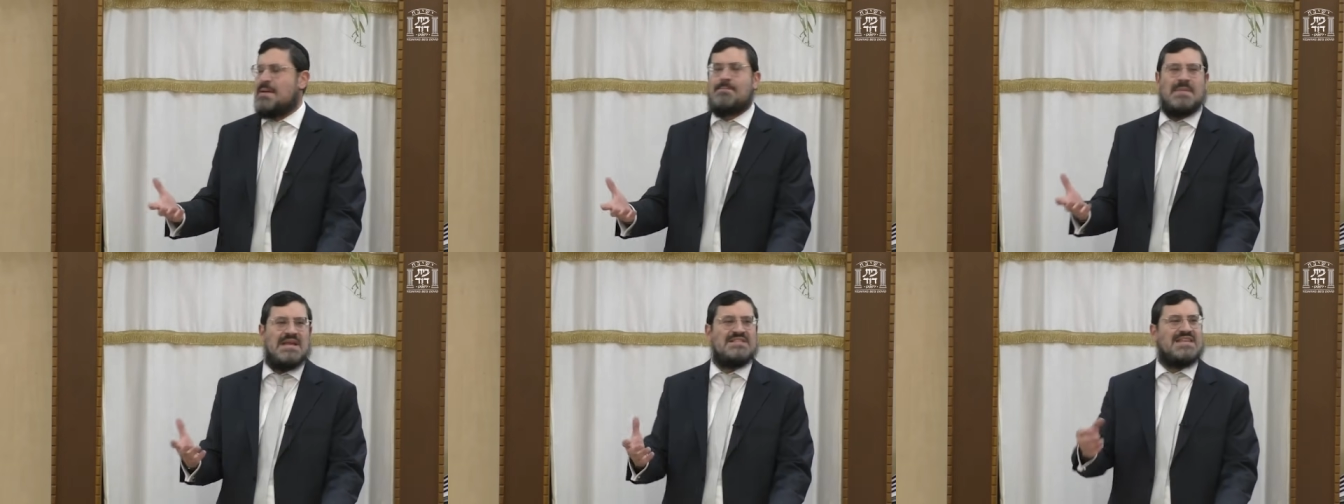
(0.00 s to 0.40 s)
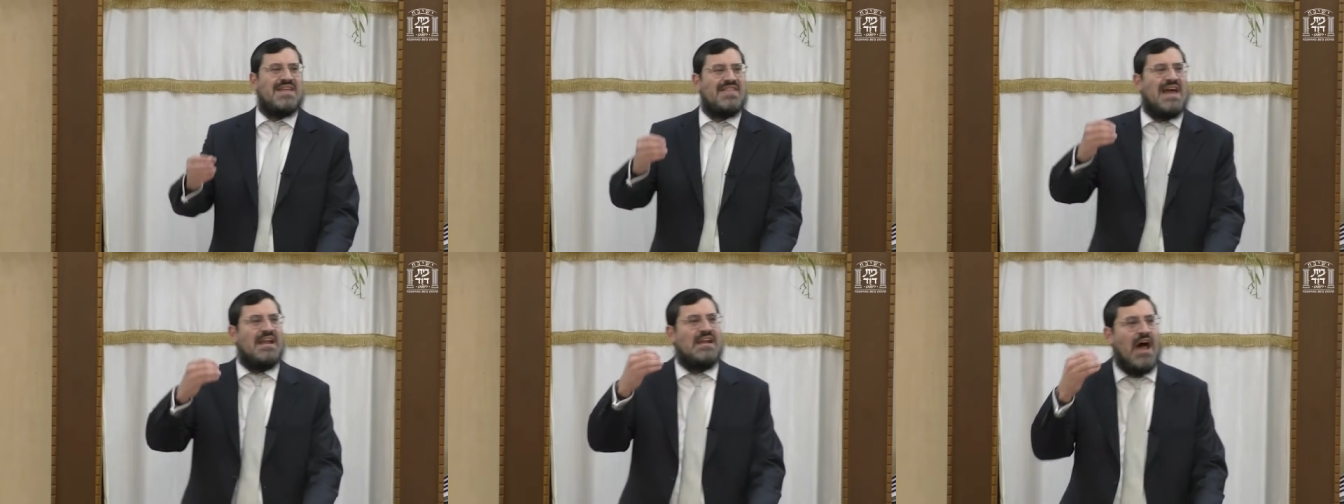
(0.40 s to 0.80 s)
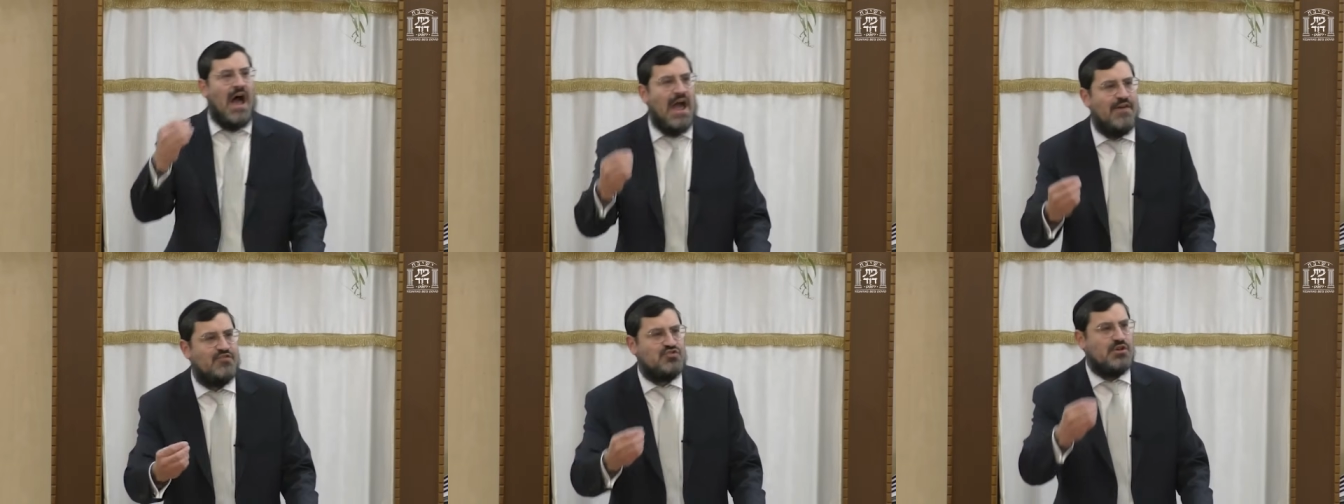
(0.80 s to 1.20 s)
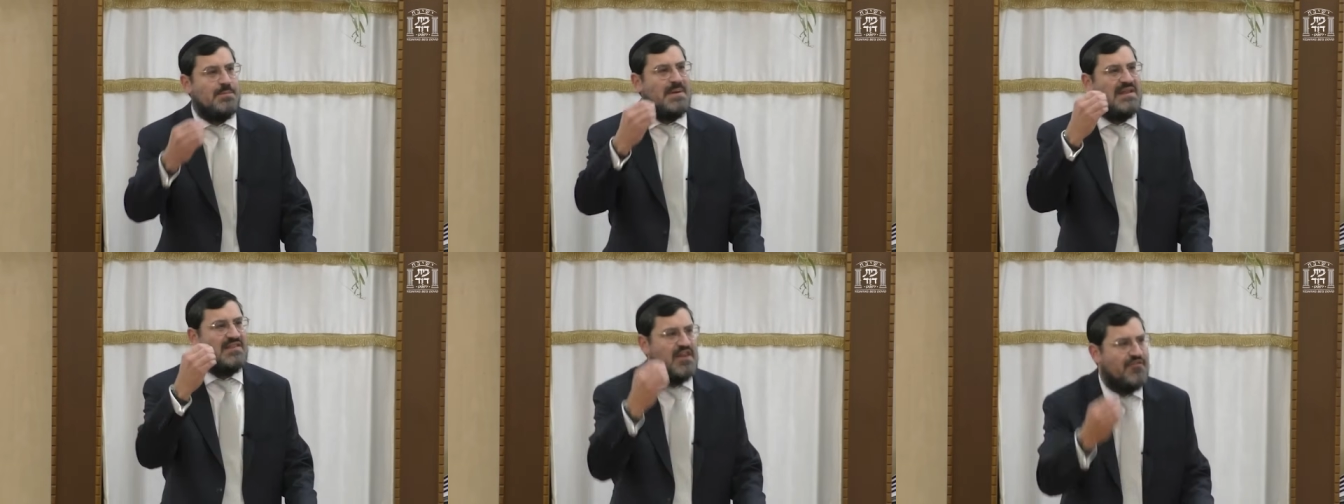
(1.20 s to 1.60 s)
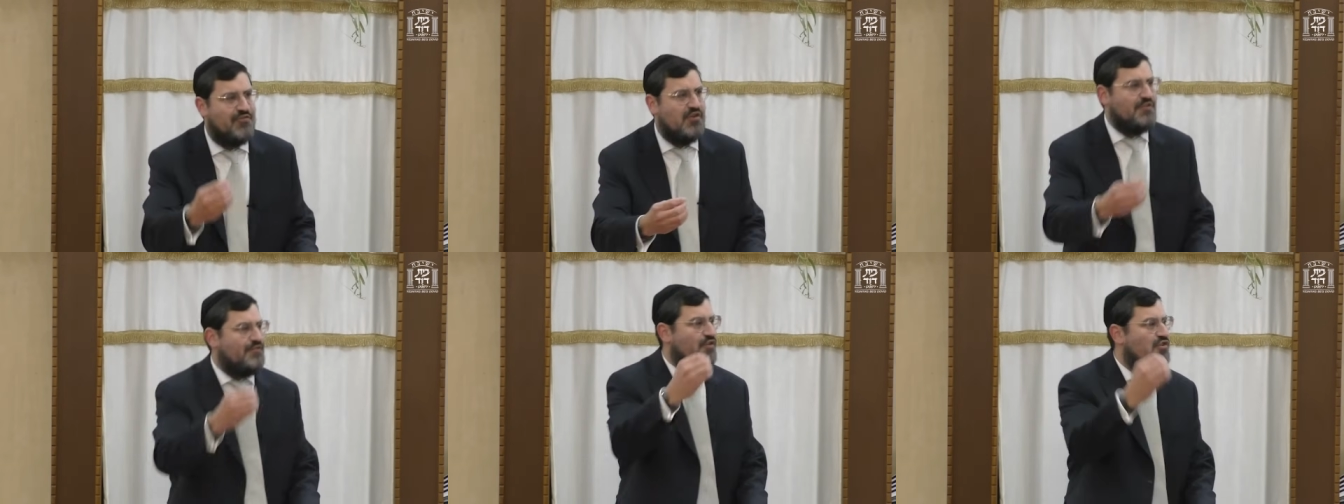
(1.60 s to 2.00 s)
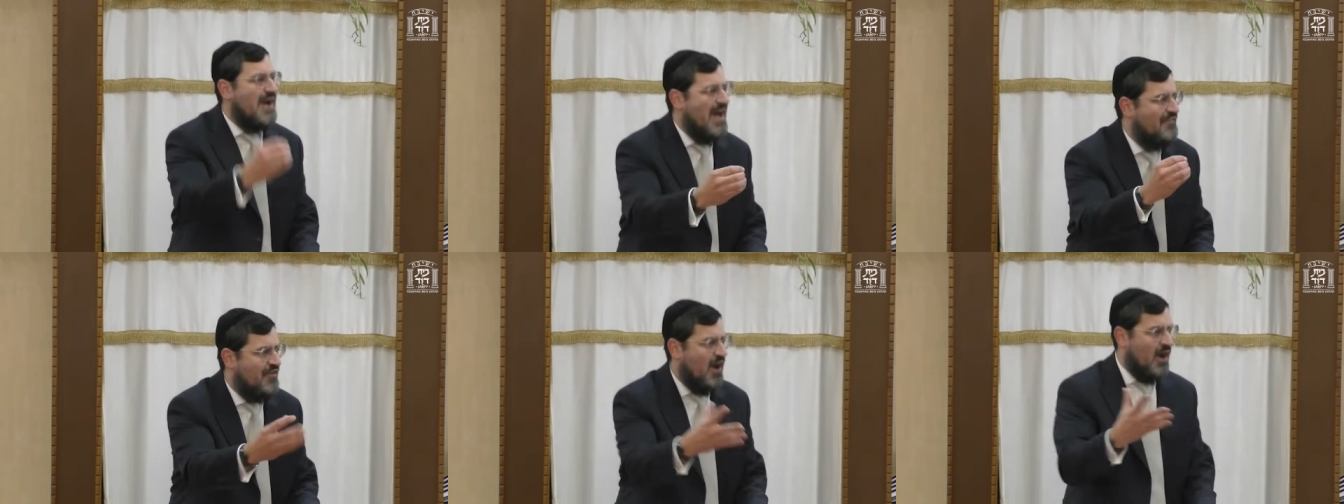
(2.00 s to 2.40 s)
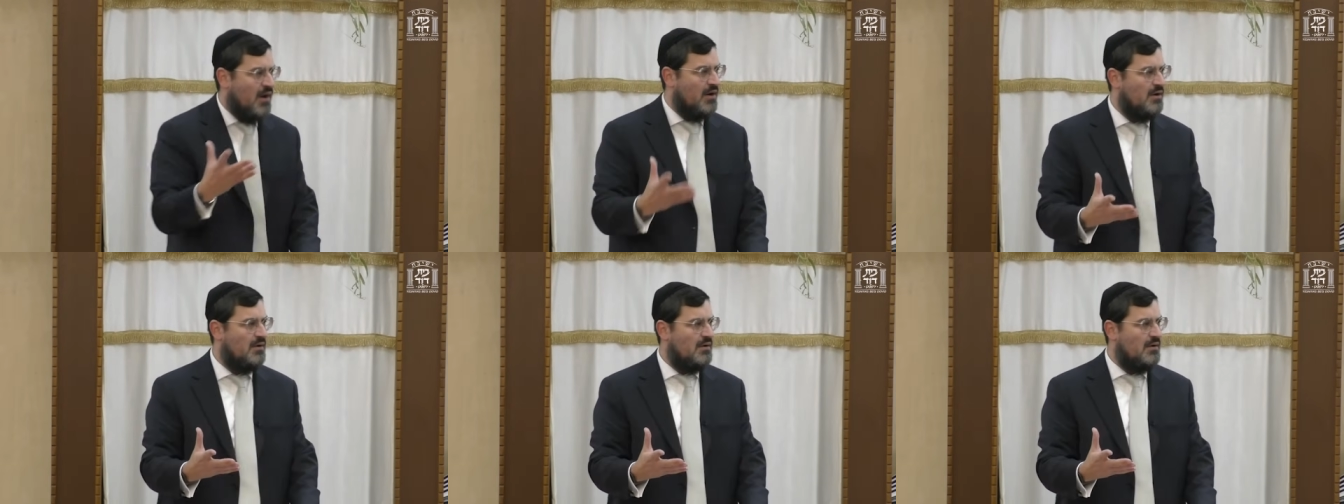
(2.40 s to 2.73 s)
it means that their lives could be different forever.